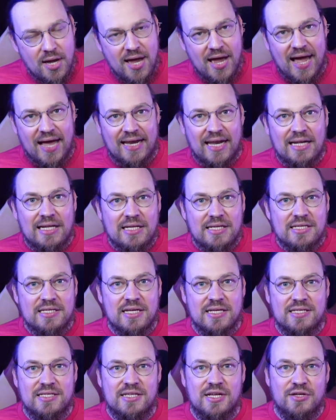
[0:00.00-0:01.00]
And that leads
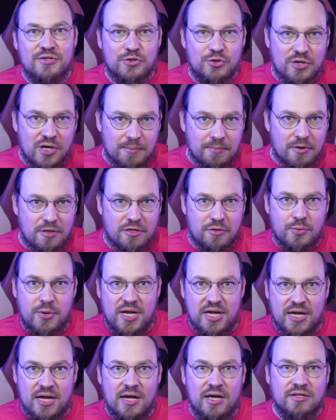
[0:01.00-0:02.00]
us to number
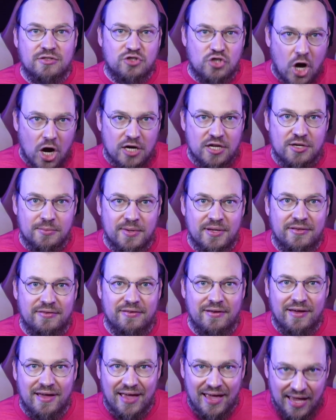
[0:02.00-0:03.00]
3, document
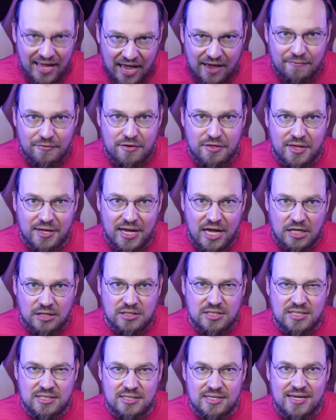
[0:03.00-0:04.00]
everything
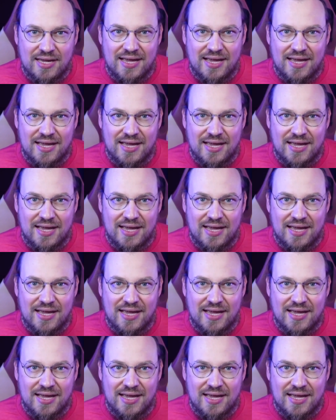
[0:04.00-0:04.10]
else.